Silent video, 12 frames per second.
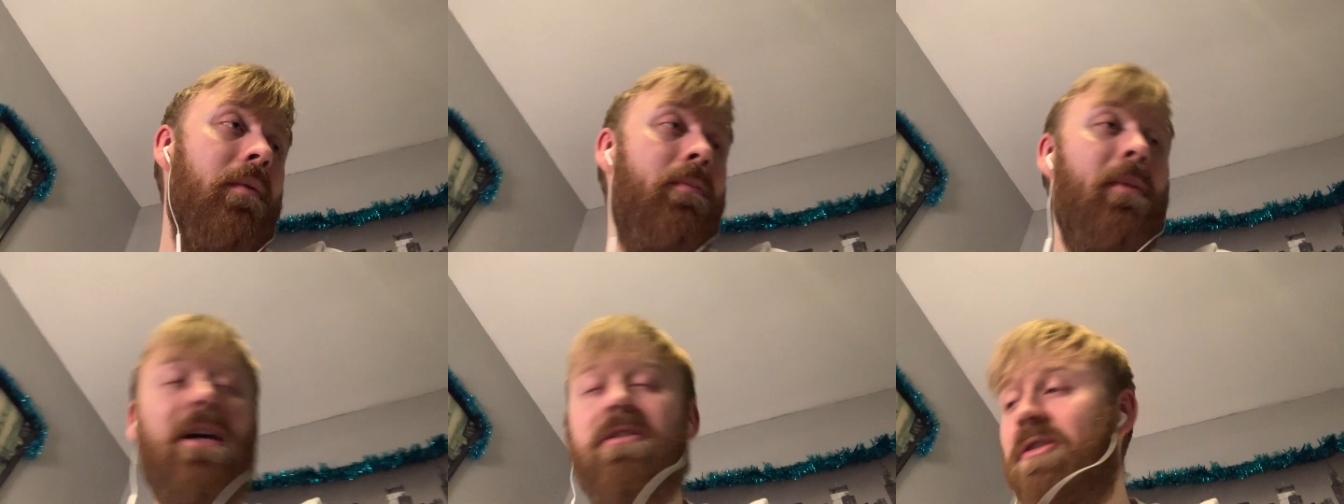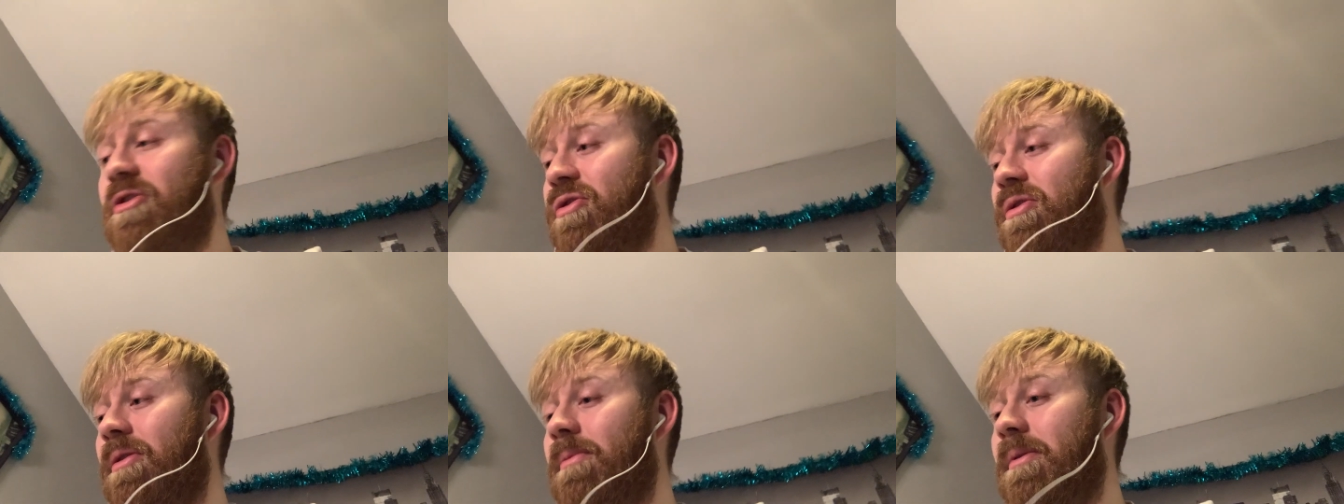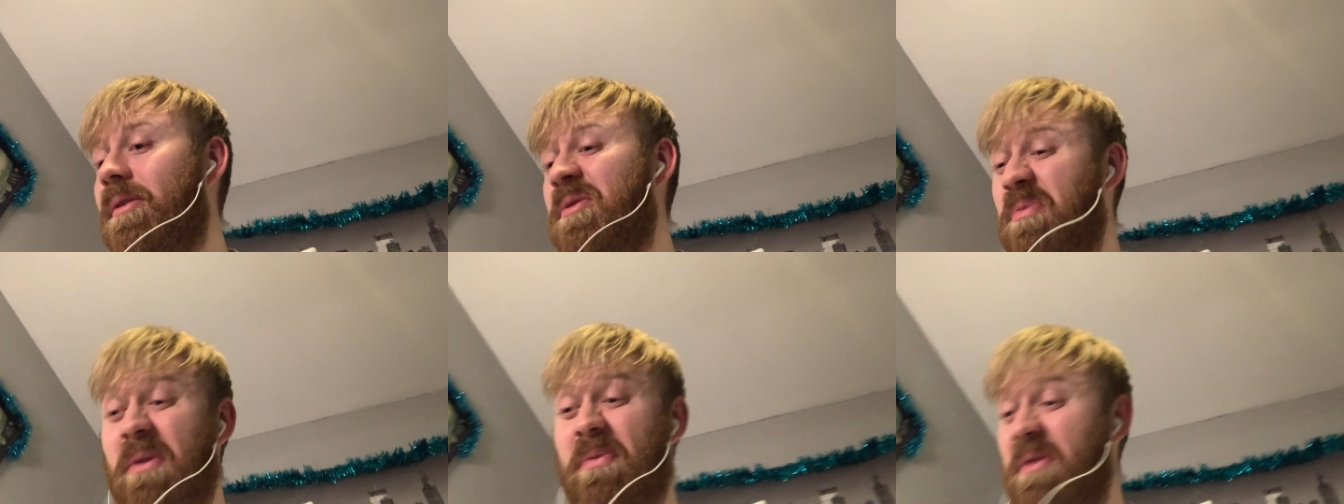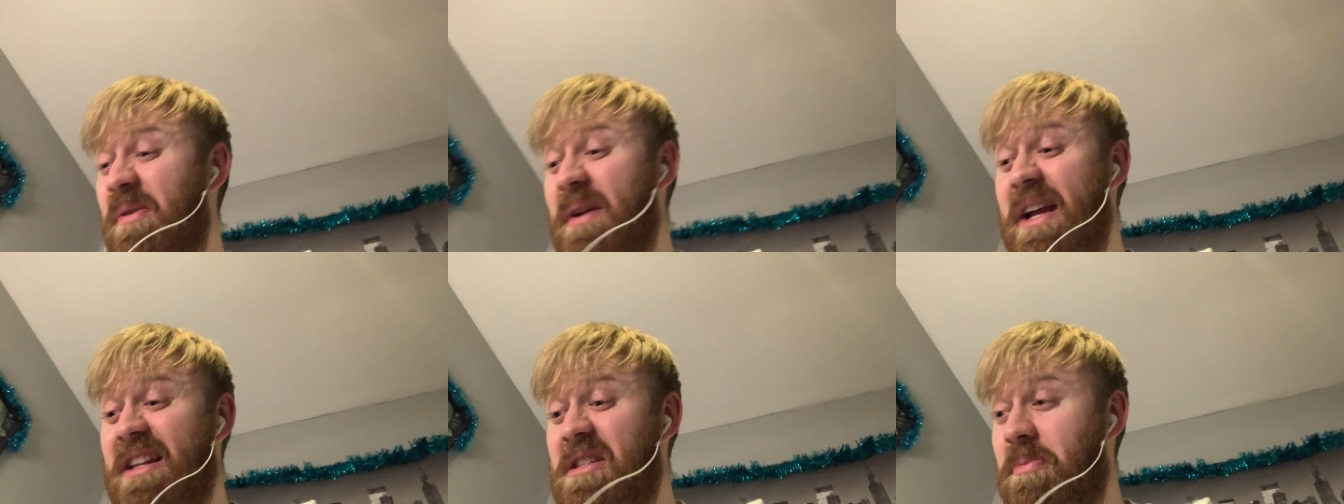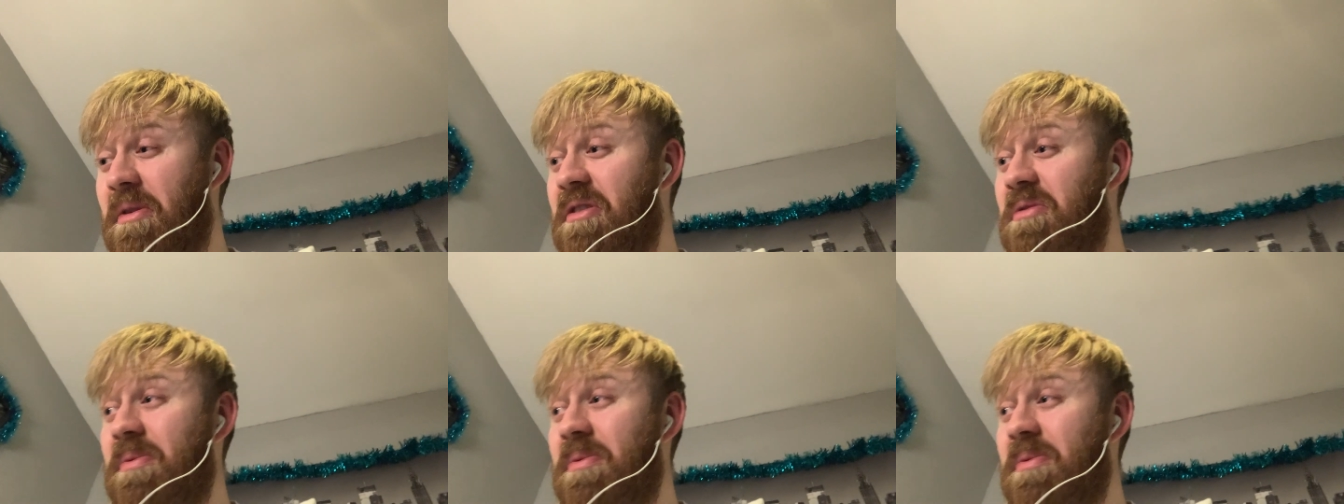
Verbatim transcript: back to the drawing board. Well, not really to be honest.